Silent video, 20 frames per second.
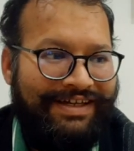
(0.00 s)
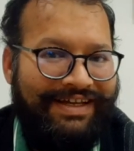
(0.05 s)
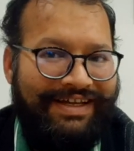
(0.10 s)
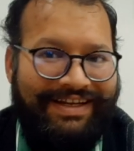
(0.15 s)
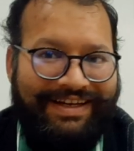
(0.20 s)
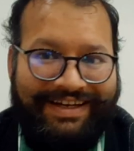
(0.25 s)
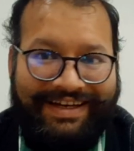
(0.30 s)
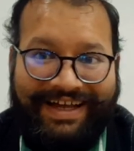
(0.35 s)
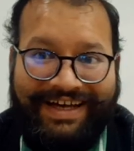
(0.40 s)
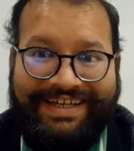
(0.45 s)

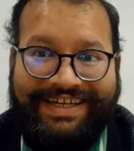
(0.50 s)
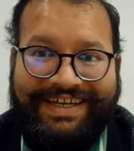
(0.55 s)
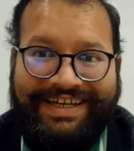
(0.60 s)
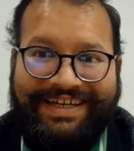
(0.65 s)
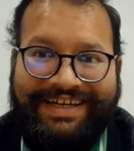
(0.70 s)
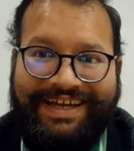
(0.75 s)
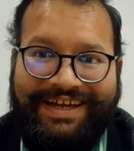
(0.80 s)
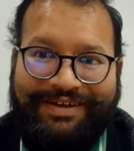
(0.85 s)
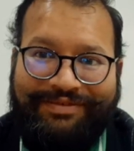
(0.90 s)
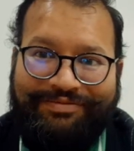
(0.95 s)

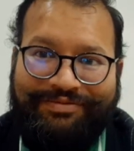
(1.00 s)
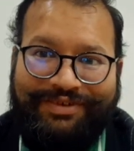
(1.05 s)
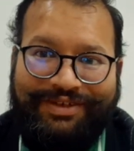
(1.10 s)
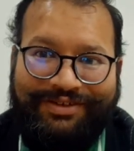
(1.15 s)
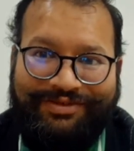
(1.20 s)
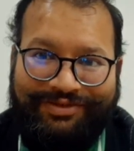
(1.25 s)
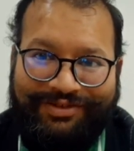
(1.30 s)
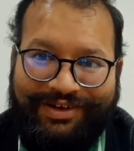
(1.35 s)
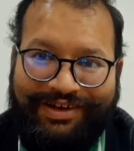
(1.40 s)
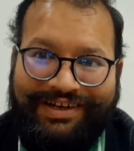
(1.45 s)
lucky game.
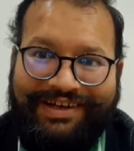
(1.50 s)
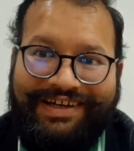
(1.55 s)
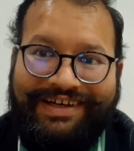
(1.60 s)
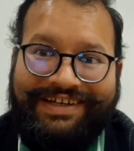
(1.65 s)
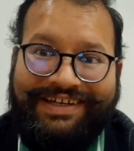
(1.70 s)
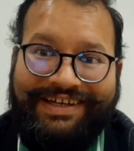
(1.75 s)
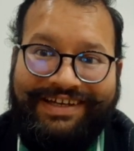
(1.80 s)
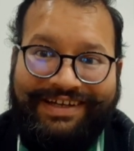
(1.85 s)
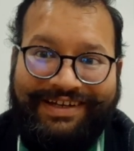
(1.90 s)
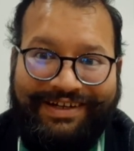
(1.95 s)
If you are
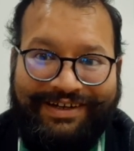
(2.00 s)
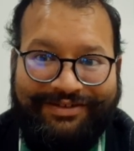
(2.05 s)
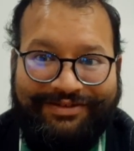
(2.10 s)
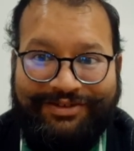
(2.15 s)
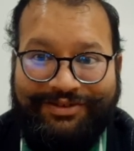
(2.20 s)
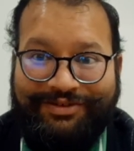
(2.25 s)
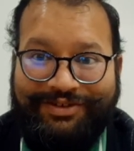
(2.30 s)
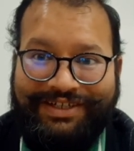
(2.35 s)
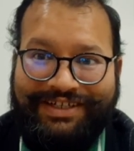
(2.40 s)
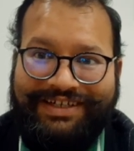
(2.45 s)
lucky enough,
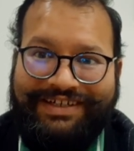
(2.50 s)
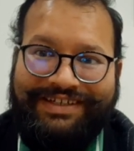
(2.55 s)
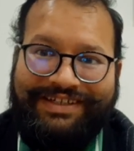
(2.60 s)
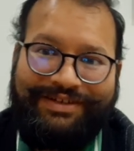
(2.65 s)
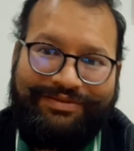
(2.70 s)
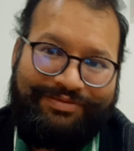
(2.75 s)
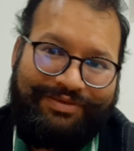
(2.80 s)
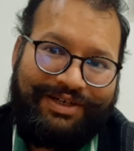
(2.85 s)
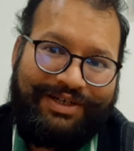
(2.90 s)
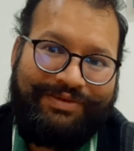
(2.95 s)
you will get
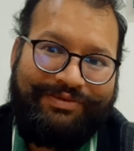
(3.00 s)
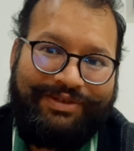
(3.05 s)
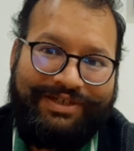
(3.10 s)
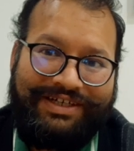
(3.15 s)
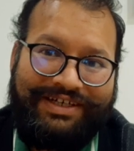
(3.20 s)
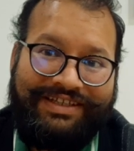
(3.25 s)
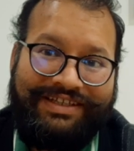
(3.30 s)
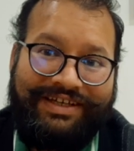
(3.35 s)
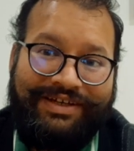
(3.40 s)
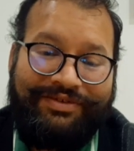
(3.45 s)
the
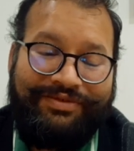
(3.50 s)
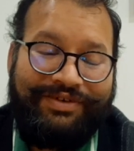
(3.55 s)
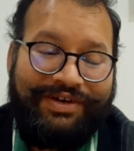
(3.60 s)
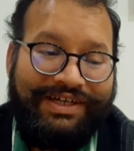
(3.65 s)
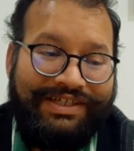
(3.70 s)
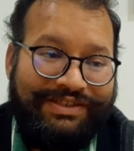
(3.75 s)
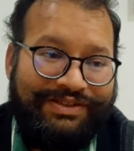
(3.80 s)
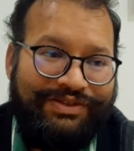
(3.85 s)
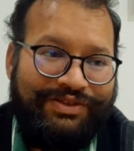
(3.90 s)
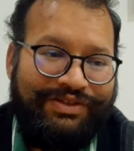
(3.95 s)
apartment.
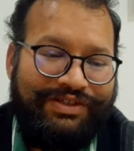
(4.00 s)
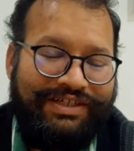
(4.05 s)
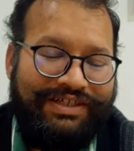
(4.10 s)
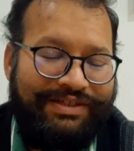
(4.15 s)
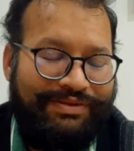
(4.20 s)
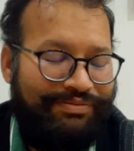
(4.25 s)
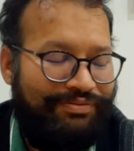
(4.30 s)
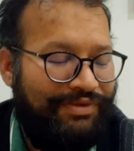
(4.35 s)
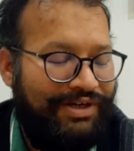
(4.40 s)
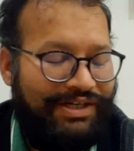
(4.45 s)
Otherwise,
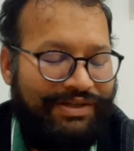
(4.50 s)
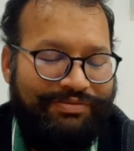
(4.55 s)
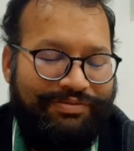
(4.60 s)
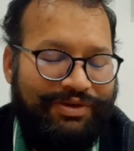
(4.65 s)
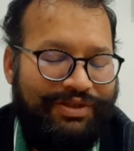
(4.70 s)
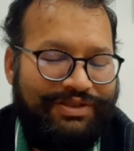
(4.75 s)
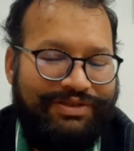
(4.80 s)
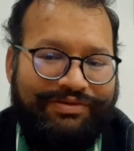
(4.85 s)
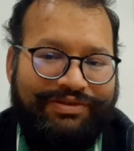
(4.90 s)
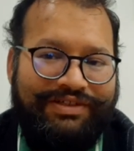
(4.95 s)
it might
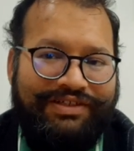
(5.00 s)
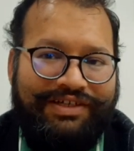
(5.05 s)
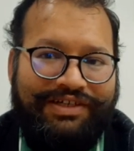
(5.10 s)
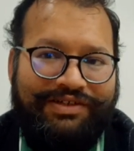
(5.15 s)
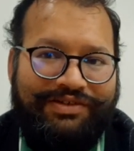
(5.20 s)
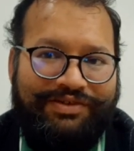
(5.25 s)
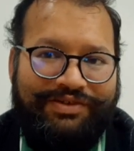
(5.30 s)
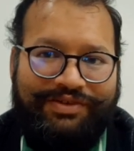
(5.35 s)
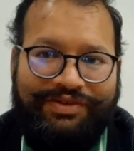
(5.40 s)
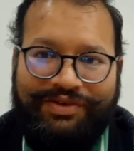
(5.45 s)
possible
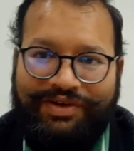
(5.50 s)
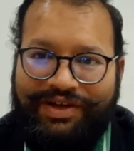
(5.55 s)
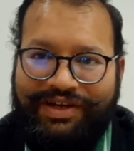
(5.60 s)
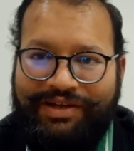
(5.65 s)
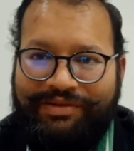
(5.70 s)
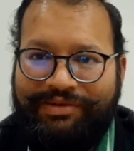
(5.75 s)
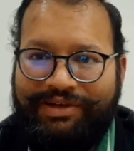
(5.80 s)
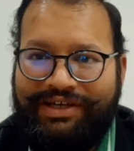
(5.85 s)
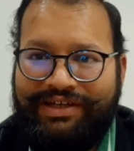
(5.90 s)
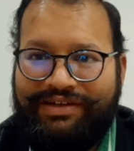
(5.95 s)
that you are
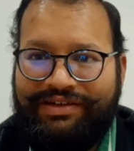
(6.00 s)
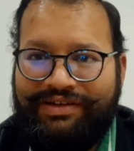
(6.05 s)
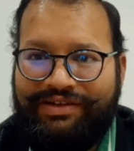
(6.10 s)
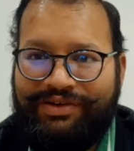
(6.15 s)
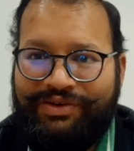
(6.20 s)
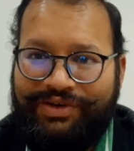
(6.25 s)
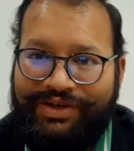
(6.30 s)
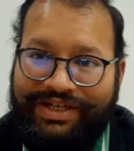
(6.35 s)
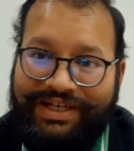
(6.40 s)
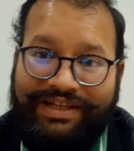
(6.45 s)
living in
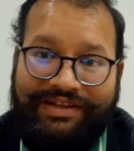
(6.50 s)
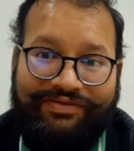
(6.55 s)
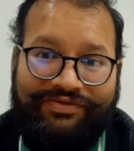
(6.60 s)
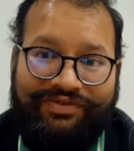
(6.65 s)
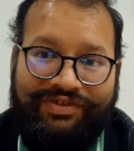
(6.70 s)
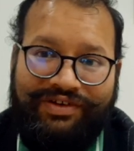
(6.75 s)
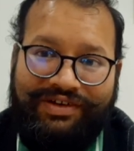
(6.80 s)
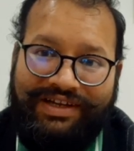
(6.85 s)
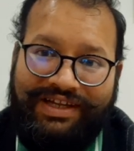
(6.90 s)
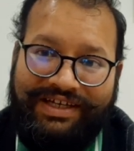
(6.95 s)
hotel
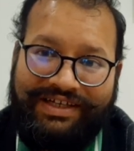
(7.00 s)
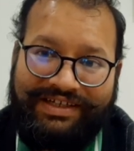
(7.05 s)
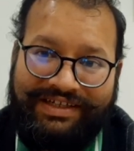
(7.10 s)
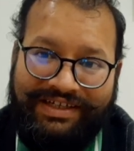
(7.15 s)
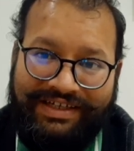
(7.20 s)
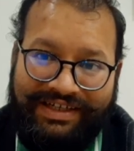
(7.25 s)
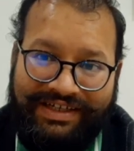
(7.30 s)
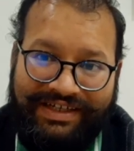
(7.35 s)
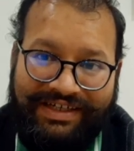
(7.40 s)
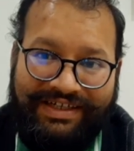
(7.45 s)
for
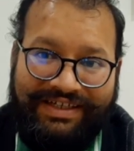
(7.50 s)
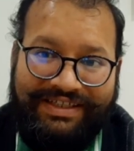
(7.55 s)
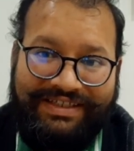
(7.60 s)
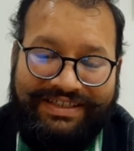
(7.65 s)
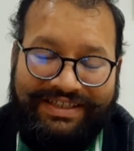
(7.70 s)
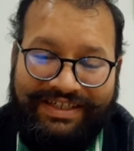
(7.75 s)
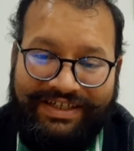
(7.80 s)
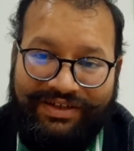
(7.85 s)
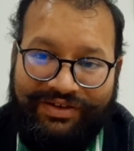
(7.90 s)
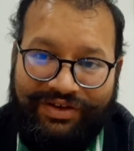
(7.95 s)
like
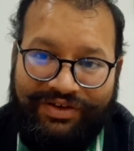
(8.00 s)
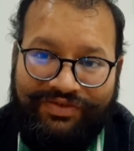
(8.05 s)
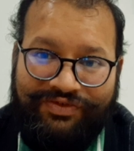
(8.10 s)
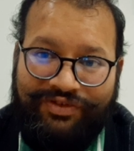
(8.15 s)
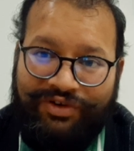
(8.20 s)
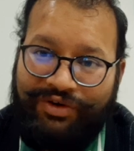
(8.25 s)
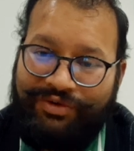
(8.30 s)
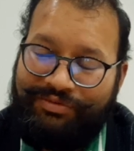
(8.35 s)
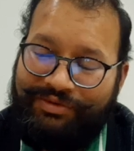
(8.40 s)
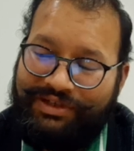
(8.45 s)
3 or
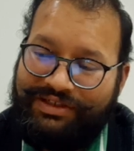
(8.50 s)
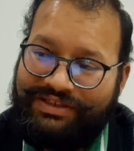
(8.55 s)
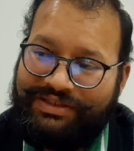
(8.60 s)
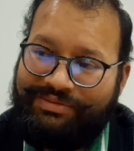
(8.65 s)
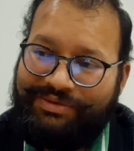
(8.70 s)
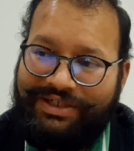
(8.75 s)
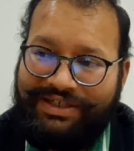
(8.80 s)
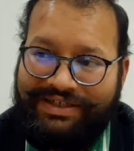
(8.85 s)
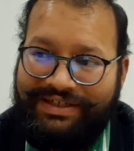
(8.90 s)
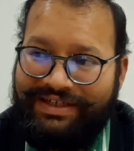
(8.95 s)
4 months.
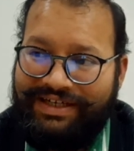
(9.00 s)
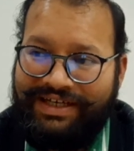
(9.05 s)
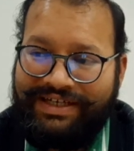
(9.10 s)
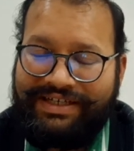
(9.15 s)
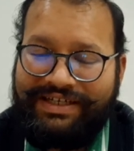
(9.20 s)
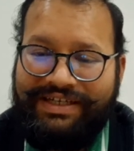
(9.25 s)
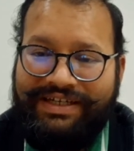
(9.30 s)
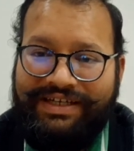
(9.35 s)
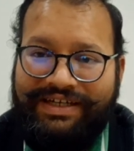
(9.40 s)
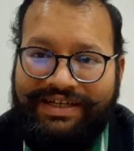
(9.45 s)
But
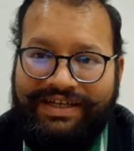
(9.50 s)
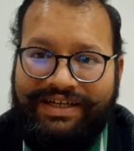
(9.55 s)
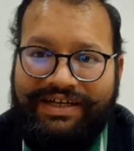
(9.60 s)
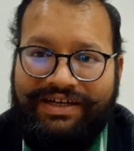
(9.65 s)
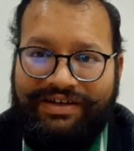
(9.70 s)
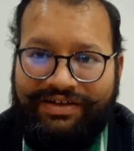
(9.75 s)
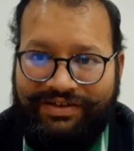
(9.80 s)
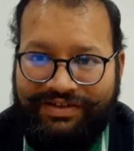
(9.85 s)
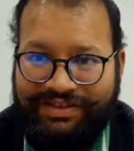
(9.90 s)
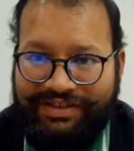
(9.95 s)
like in
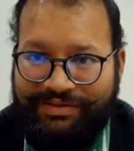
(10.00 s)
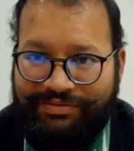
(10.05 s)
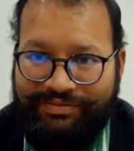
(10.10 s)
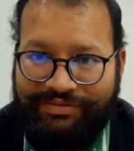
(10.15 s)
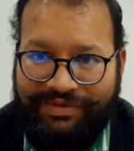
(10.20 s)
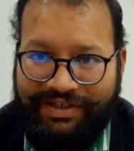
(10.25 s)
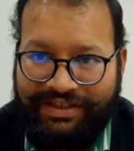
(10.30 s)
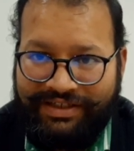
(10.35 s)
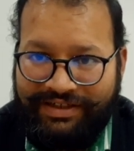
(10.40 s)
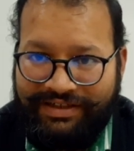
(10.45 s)
India or
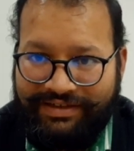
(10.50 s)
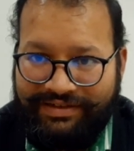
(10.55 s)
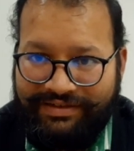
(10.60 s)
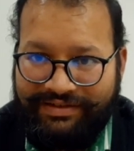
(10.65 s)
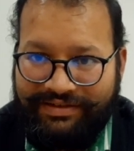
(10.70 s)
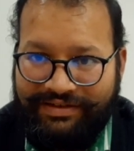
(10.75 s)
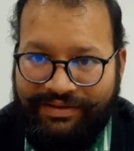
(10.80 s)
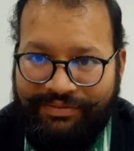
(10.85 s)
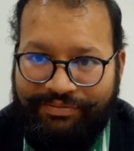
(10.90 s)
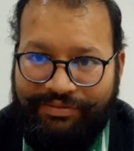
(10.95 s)
some other
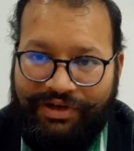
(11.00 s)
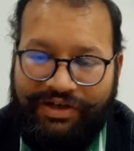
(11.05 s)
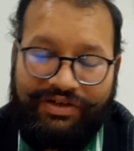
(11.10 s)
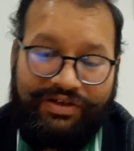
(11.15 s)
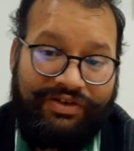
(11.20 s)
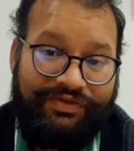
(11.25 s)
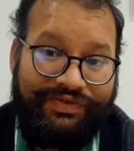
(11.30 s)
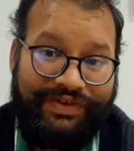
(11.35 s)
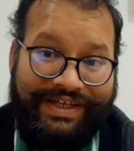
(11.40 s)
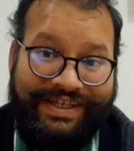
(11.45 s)

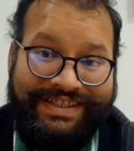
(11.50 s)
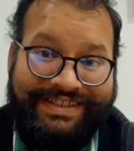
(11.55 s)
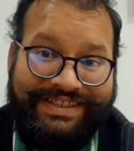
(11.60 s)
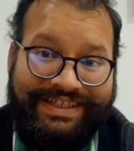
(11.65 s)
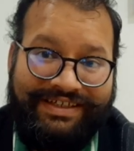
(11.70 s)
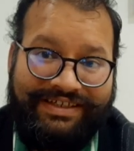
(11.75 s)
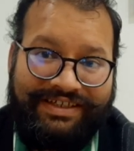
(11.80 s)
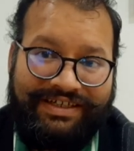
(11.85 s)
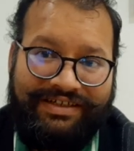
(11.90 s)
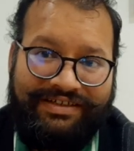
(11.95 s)
part of
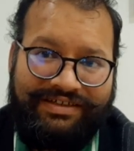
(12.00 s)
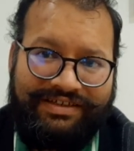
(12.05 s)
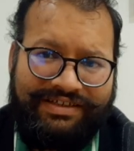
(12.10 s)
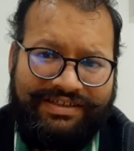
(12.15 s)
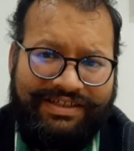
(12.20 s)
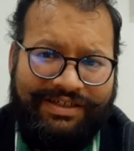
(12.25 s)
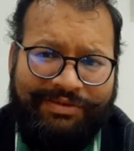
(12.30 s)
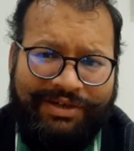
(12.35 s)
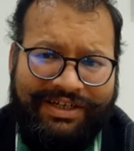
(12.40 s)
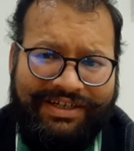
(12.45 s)
Asian
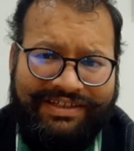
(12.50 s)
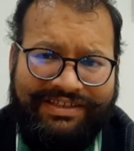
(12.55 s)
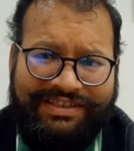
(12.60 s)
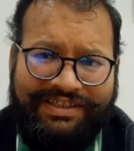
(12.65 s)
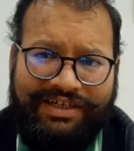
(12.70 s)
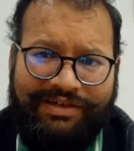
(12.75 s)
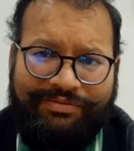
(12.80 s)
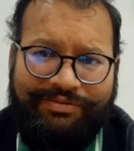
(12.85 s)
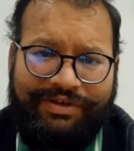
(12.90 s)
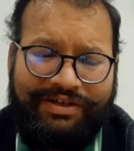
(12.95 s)
countries, even in
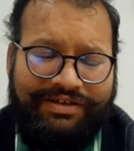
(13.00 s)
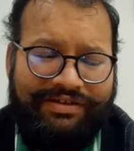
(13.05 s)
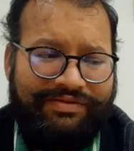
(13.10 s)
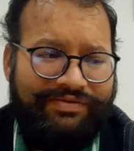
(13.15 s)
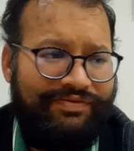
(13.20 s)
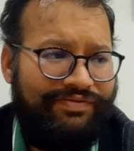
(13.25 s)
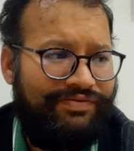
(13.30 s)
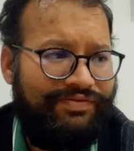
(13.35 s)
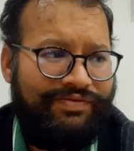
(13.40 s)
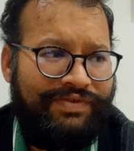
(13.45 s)

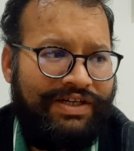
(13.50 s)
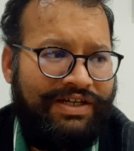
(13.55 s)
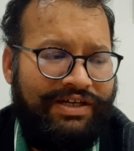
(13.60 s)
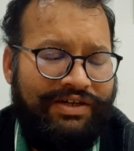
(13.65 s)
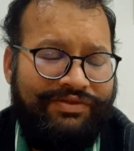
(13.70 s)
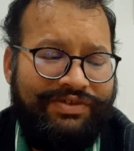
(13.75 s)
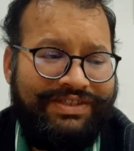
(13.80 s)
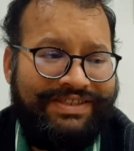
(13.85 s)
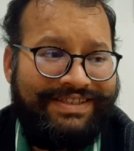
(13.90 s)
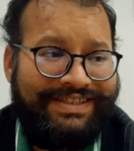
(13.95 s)
Japan, when
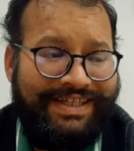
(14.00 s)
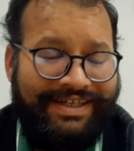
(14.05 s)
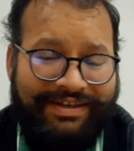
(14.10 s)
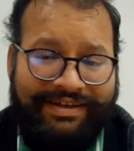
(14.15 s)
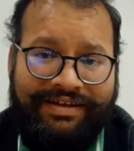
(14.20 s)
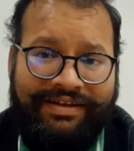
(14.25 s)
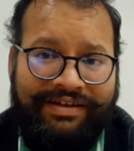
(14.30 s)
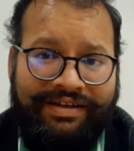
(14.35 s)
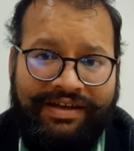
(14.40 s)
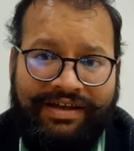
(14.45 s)
I was
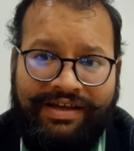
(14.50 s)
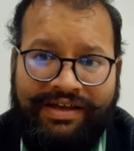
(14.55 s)
there,